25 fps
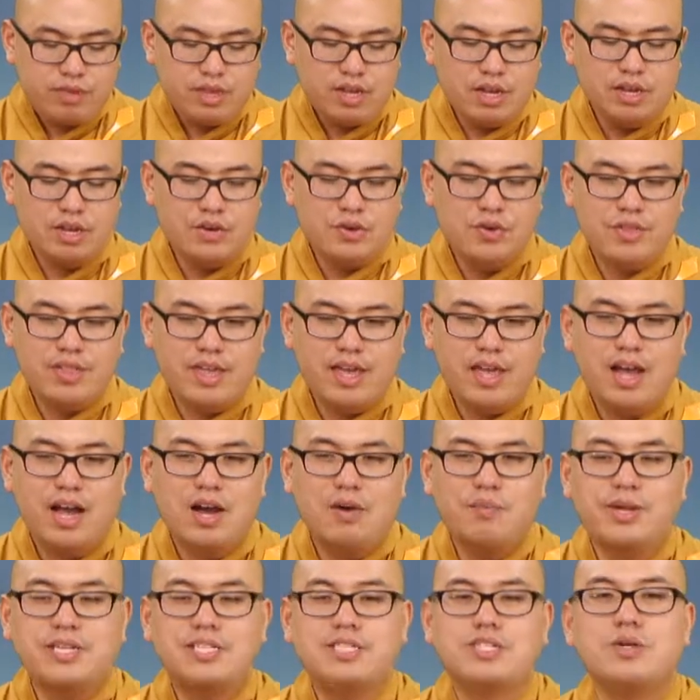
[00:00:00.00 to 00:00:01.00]
they
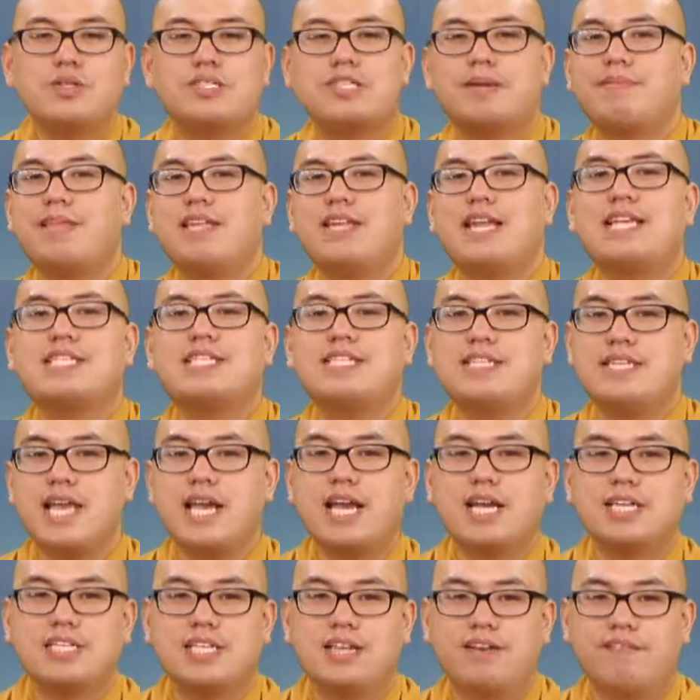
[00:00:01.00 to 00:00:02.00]
always do something that's
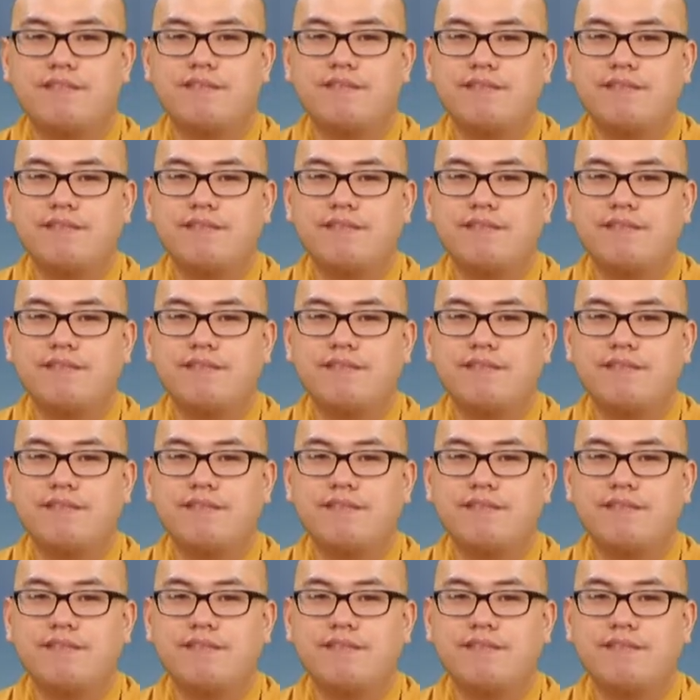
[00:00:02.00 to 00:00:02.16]
negative?